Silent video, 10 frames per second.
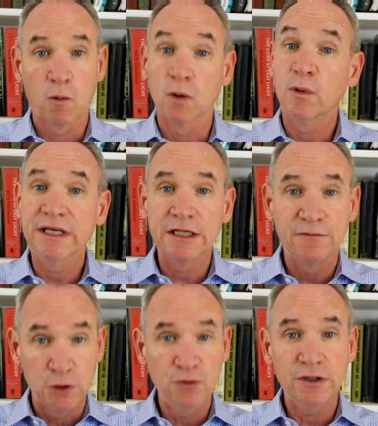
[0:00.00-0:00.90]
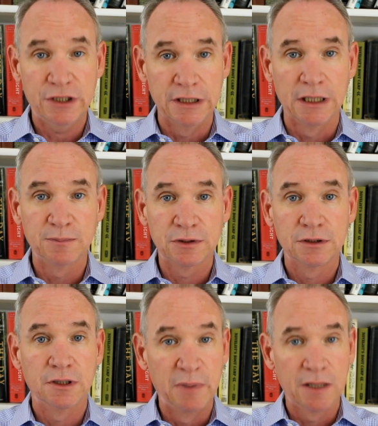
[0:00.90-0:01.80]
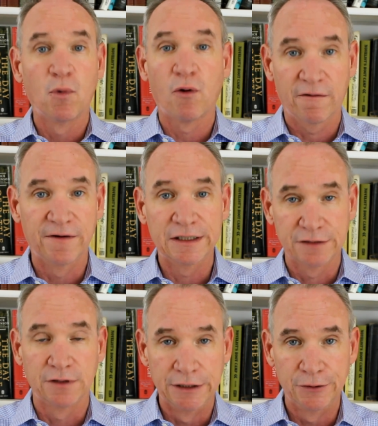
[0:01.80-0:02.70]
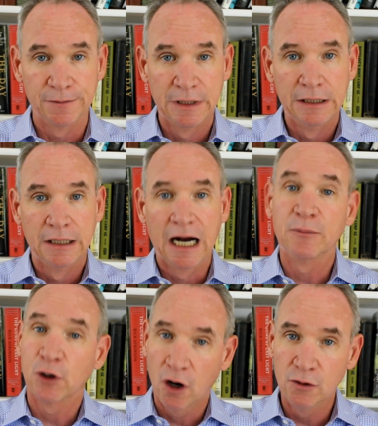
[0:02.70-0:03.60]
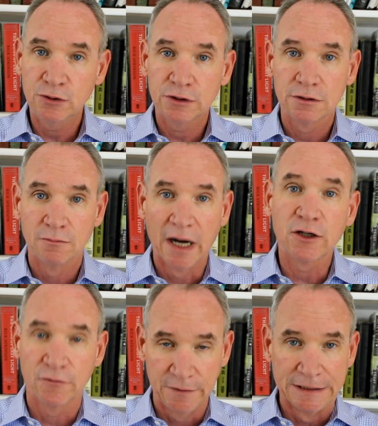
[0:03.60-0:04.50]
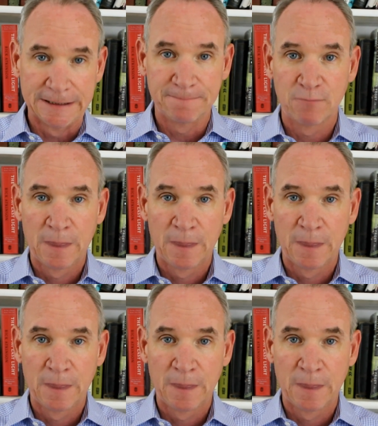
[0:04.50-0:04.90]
where we give you the tips to be a more effective leader. I'm your host, Michael Finley.